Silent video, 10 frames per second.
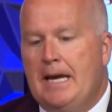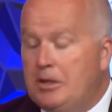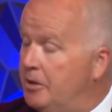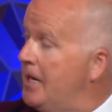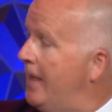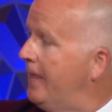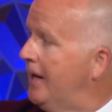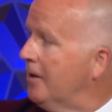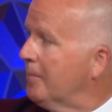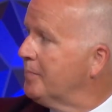And they're not
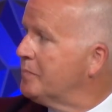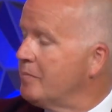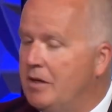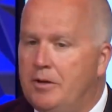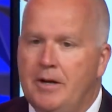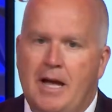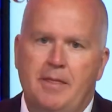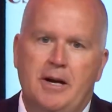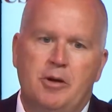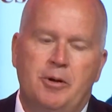there. They're
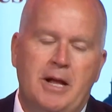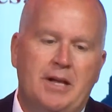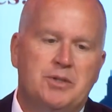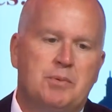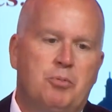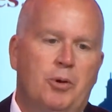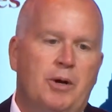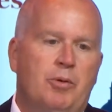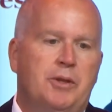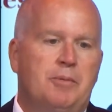not there. They're not
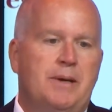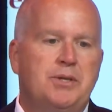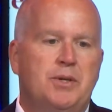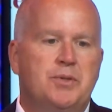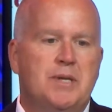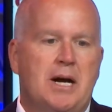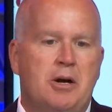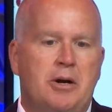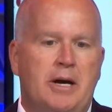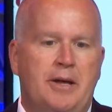supporting what their missions
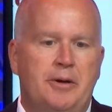are.